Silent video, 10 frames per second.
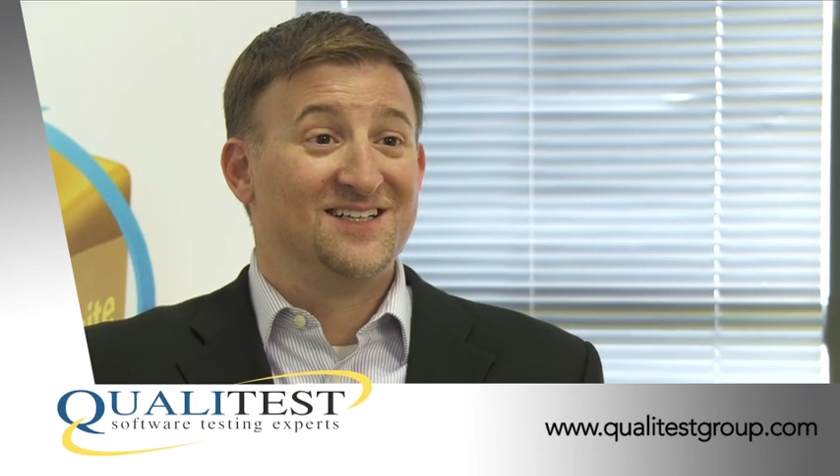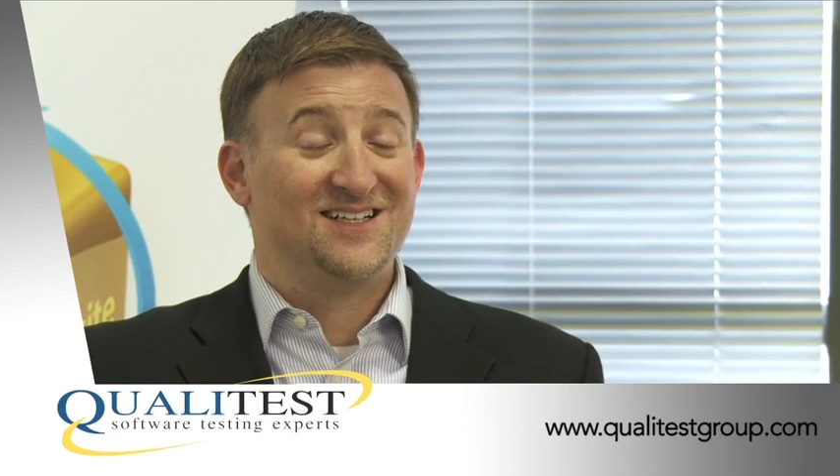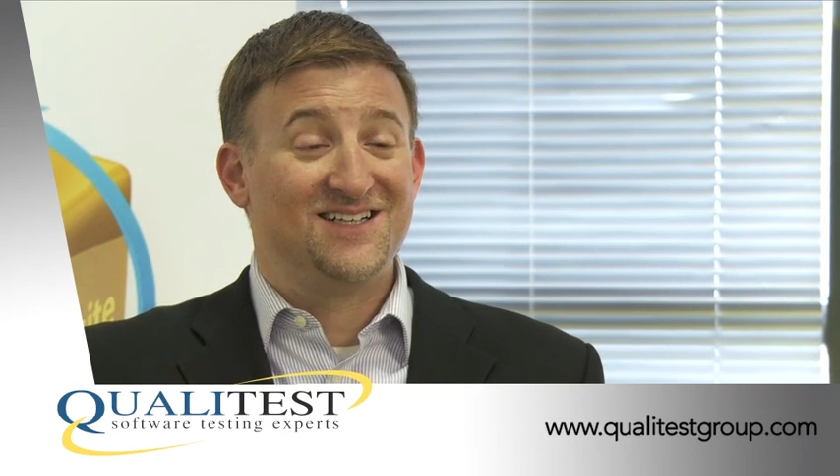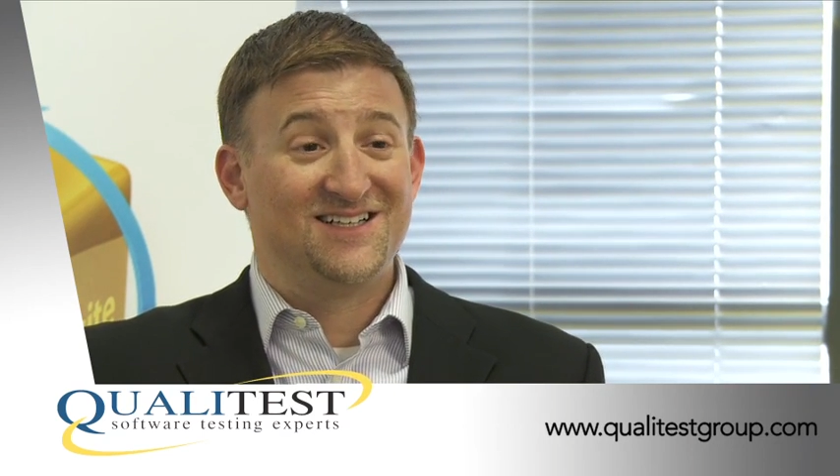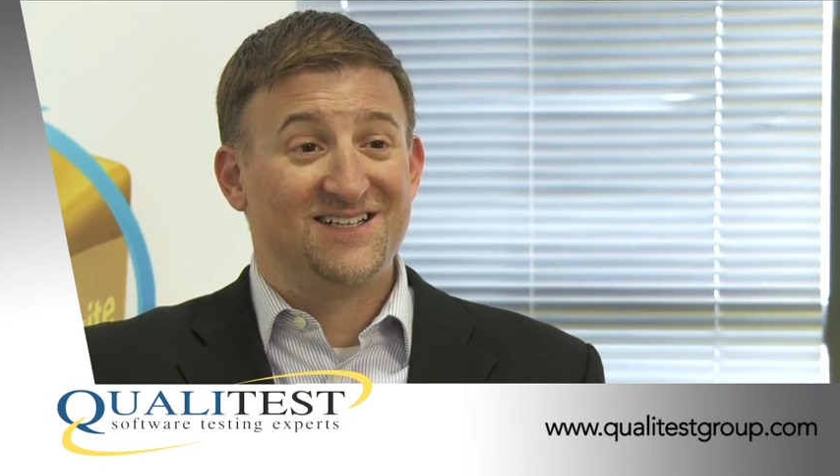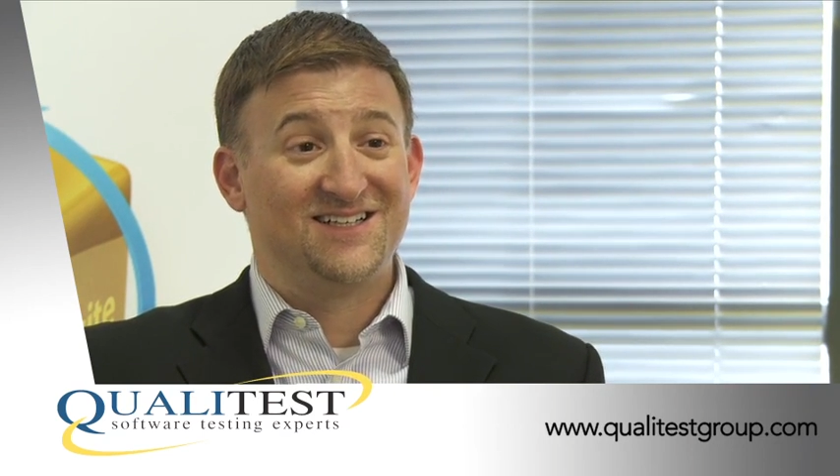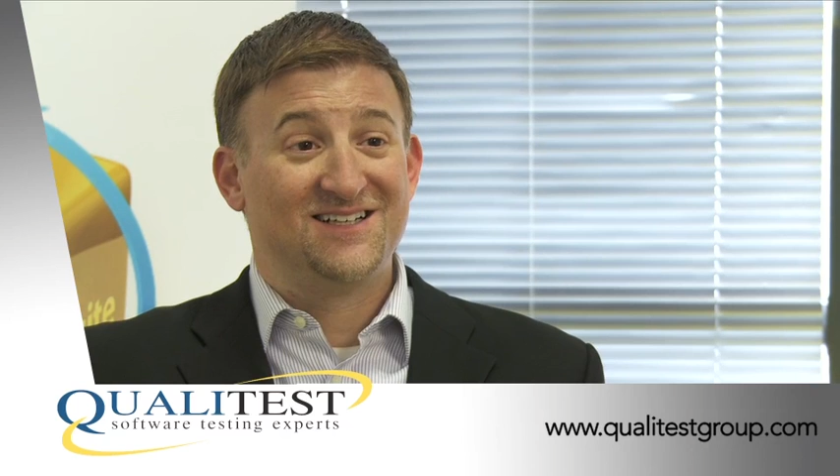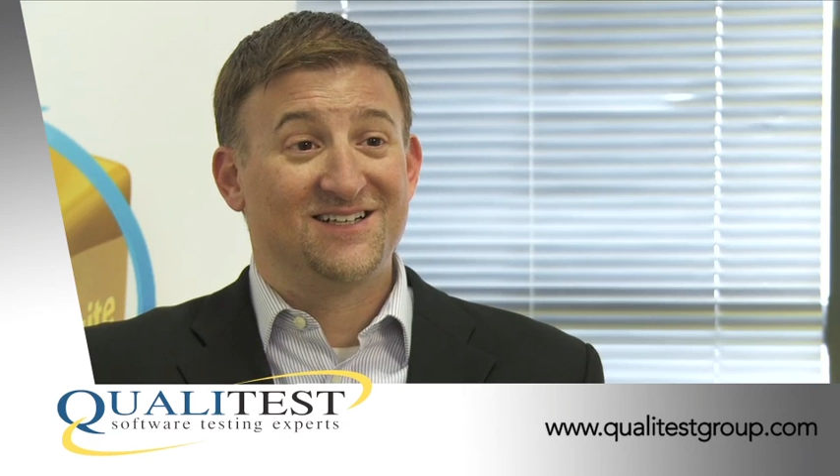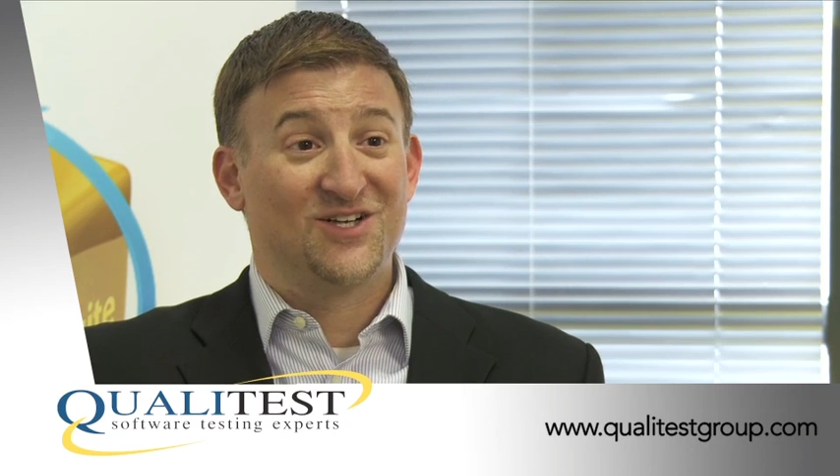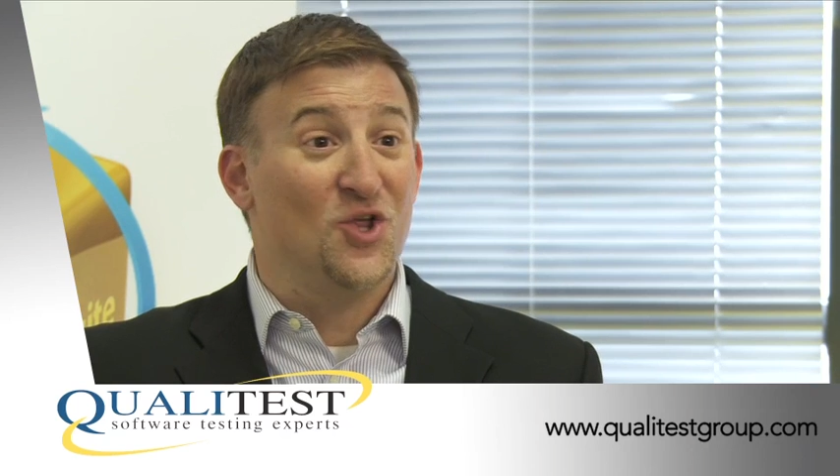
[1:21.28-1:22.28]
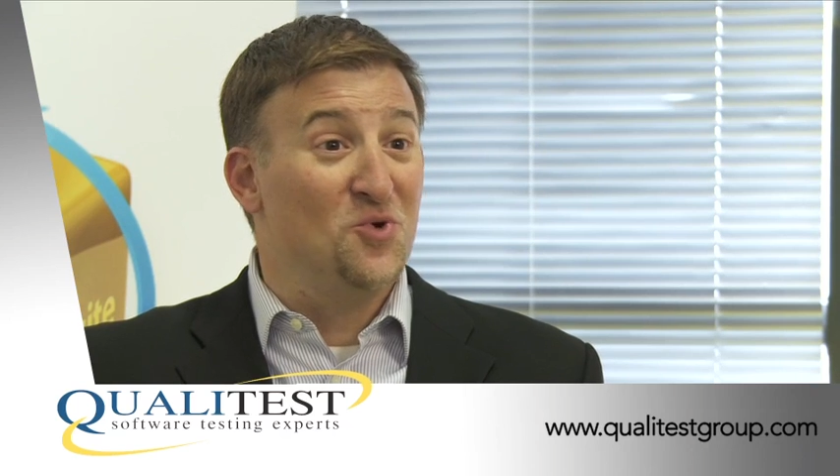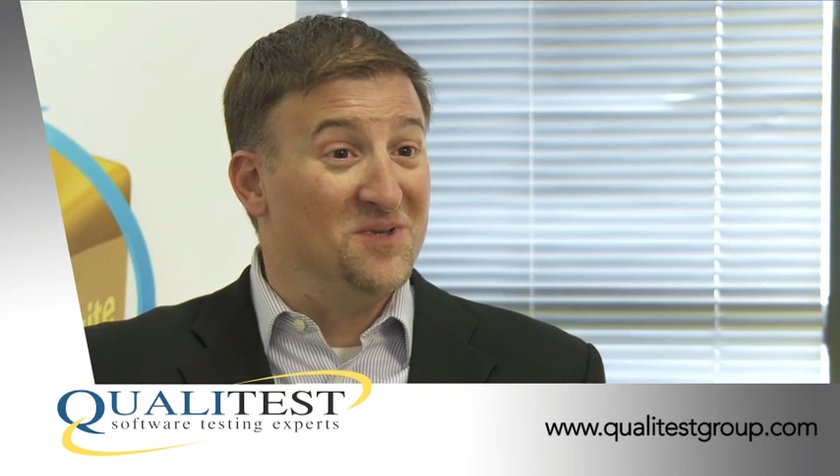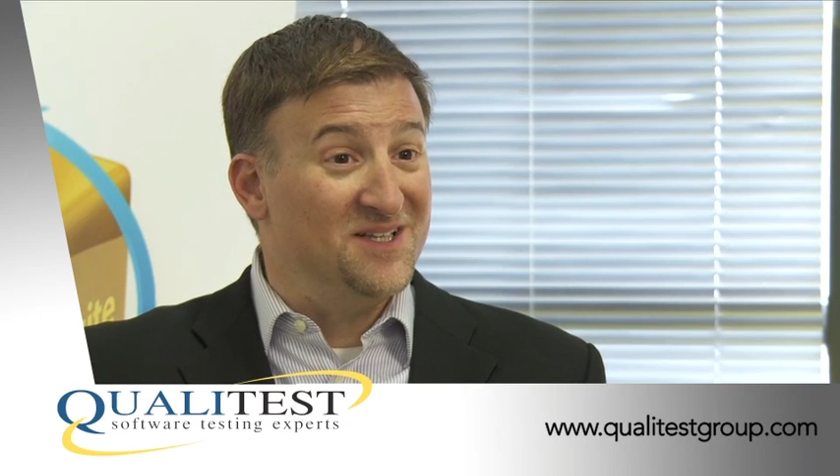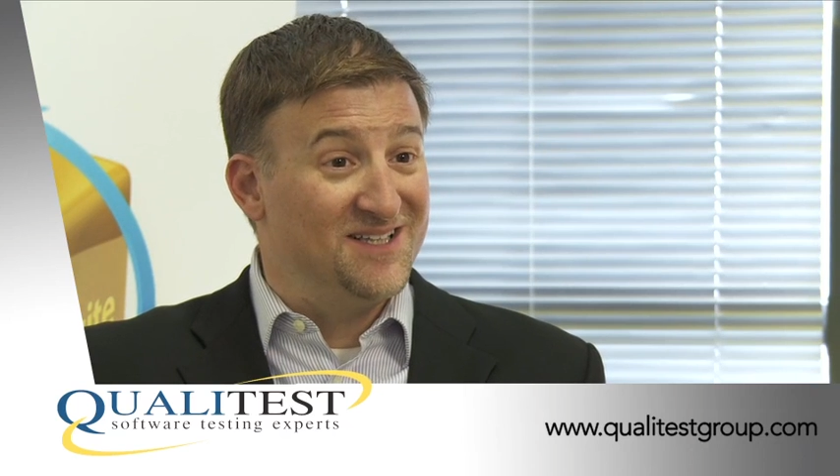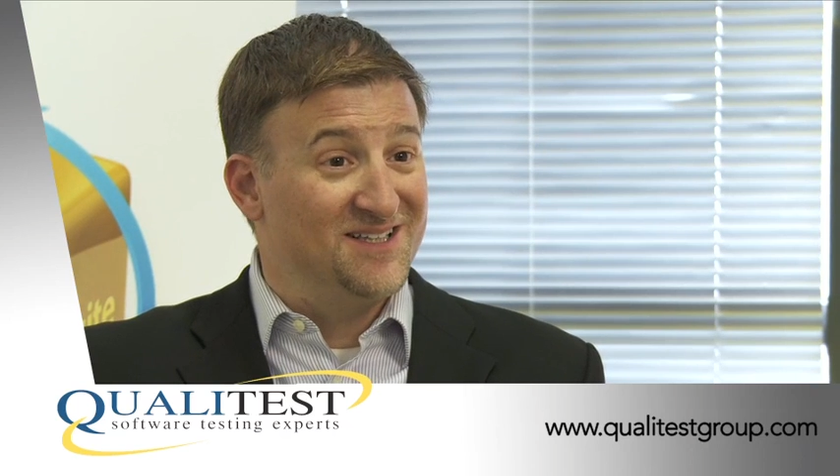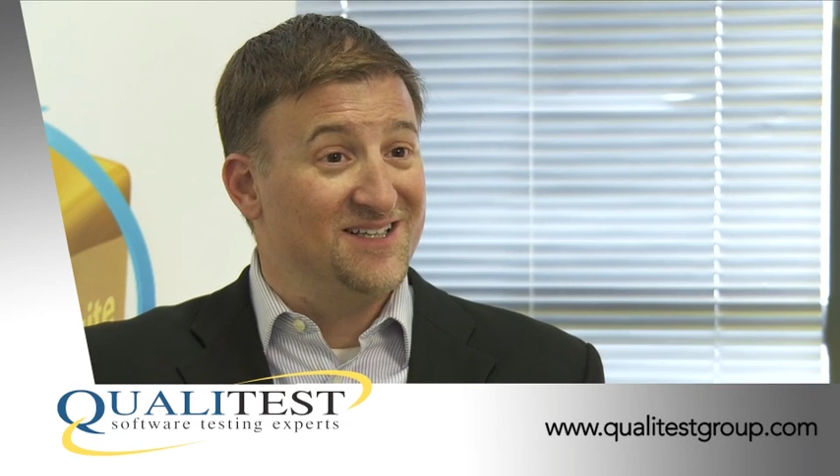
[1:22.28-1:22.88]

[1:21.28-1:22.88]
globally.